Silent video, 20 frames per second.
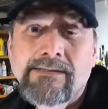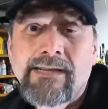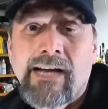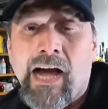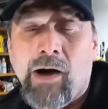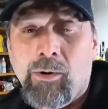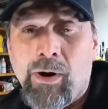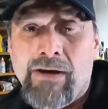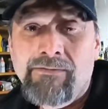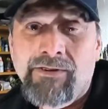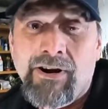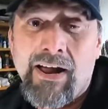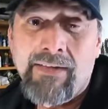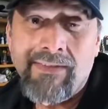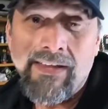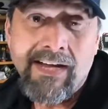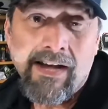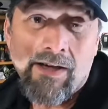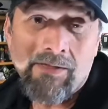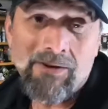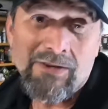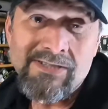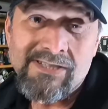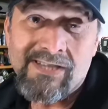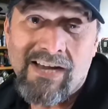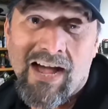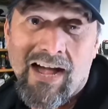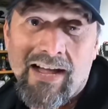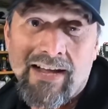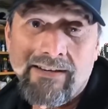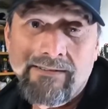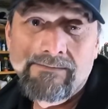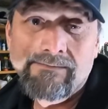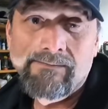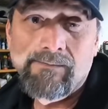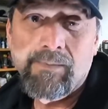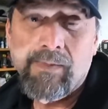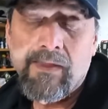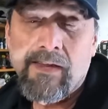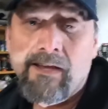However, on the other side,
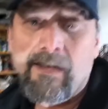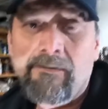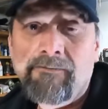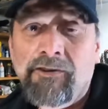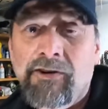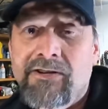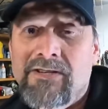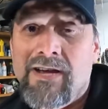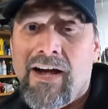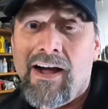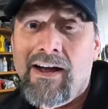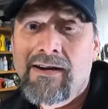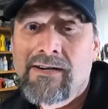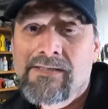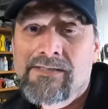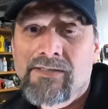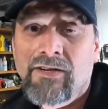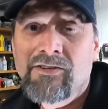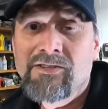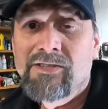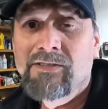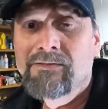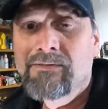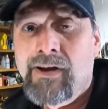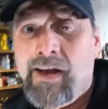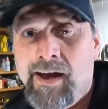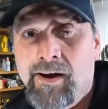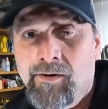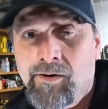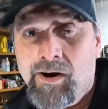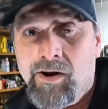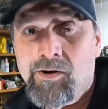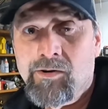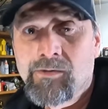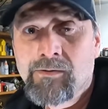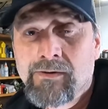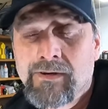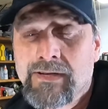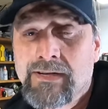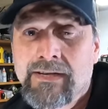if your tires are too
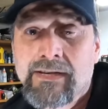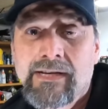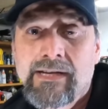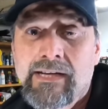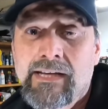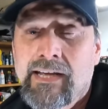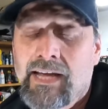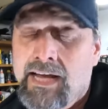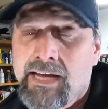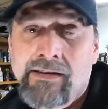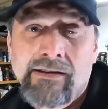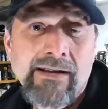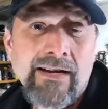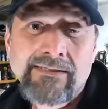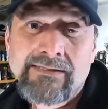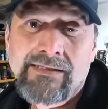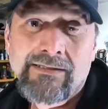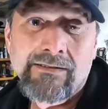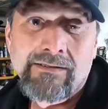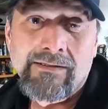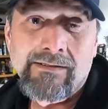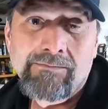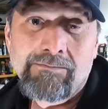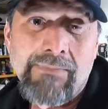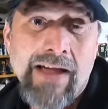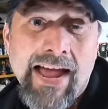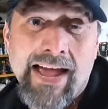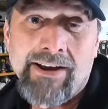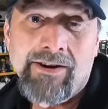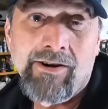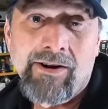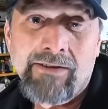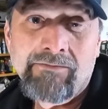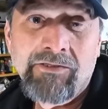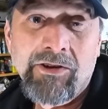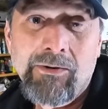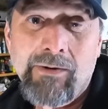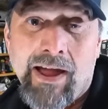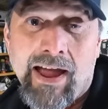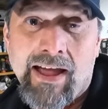narrow, it doesn't matter if
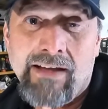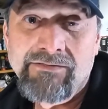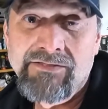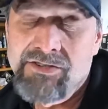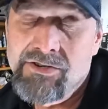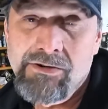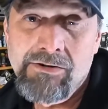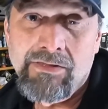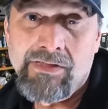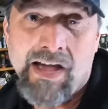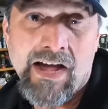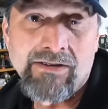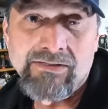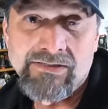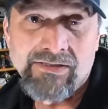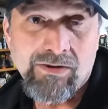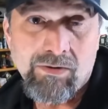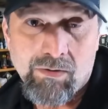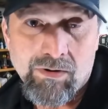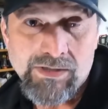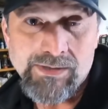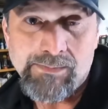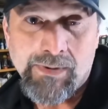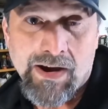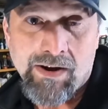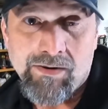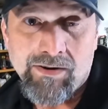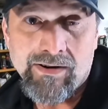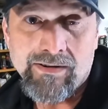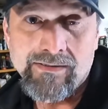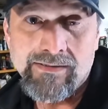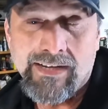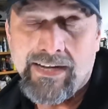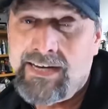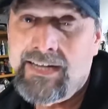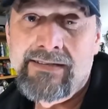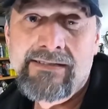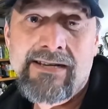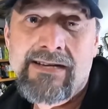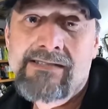you have 2,000 horsepower,
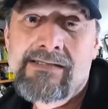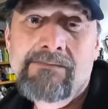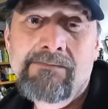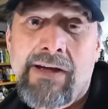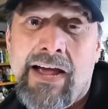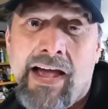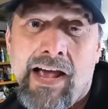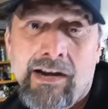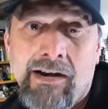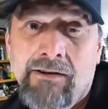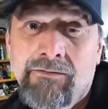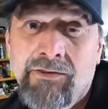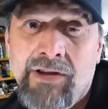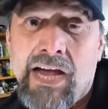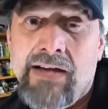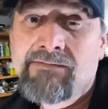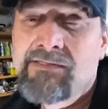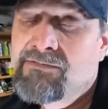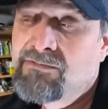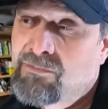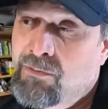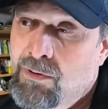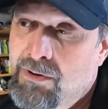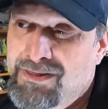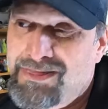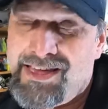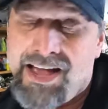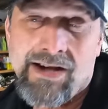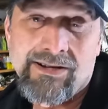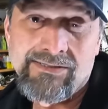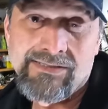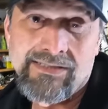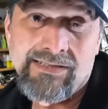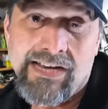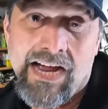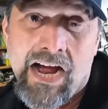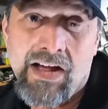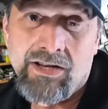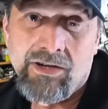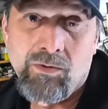and it doesn't matter if you have a
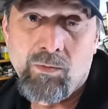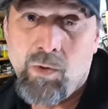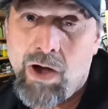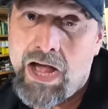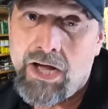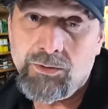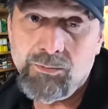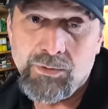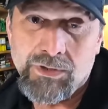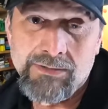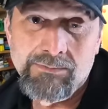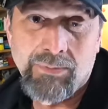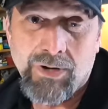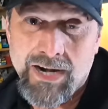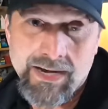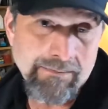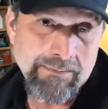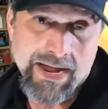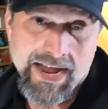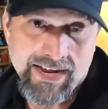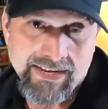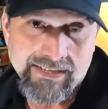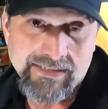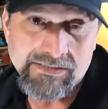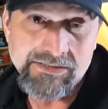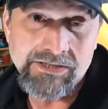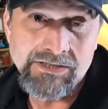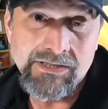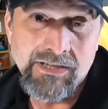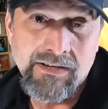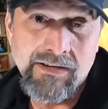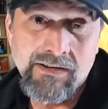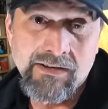$4,000 Wildwood brake package.